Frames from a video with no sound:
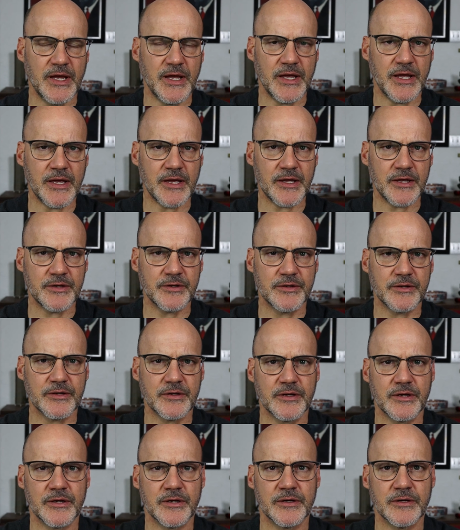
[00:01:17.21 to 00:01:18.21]
And
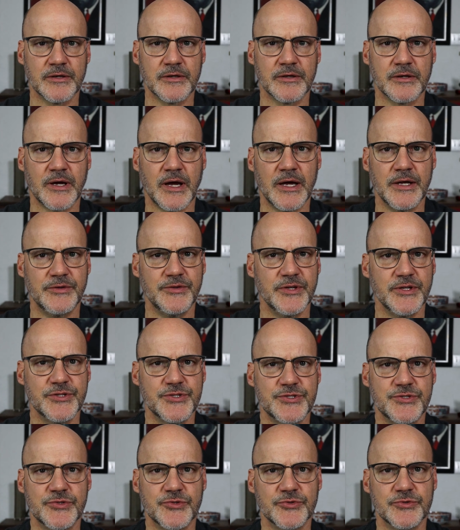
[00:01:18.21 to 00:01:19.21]
I
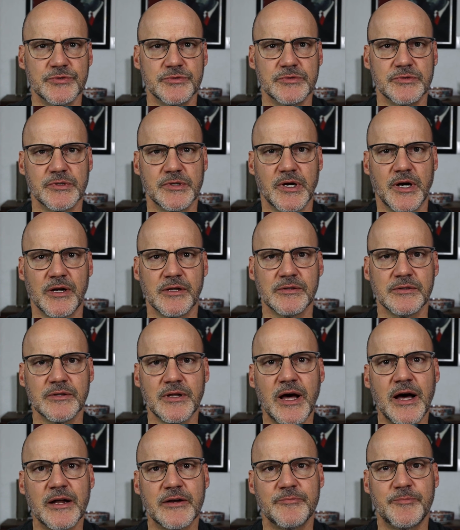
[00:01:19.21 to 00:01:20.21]
teach to a
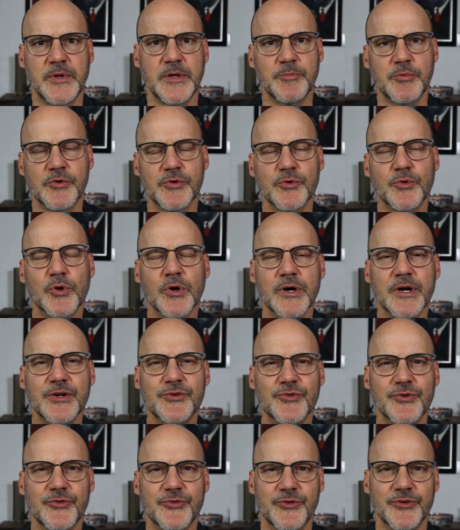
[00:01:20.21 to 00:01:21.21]
lot of people who are
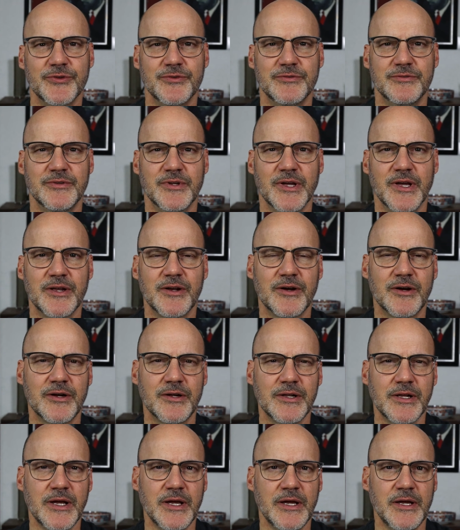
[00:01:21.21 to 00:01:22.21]
interested at
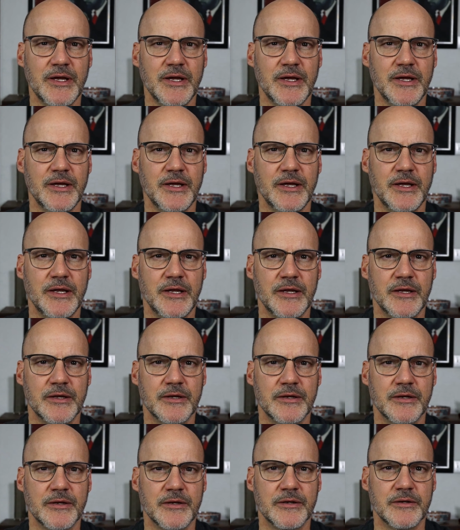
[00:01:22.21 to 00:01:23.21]
all.
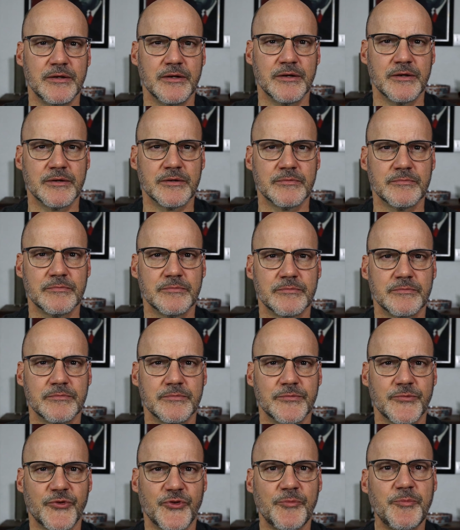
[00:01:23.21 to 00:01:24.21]
And
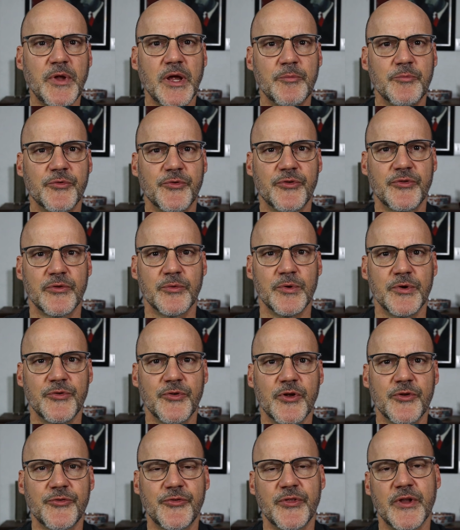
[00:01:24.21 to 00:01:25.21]
sometimes the
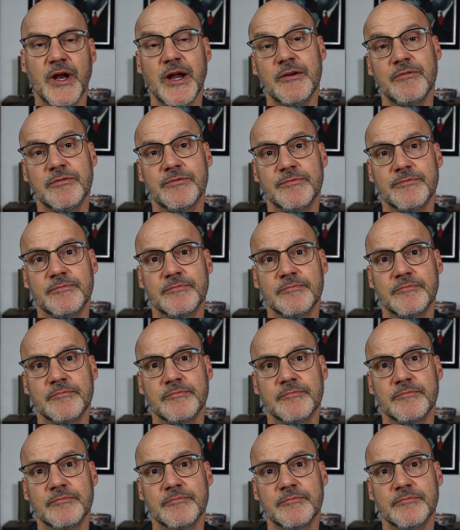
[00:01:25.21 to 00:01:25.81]
results that I've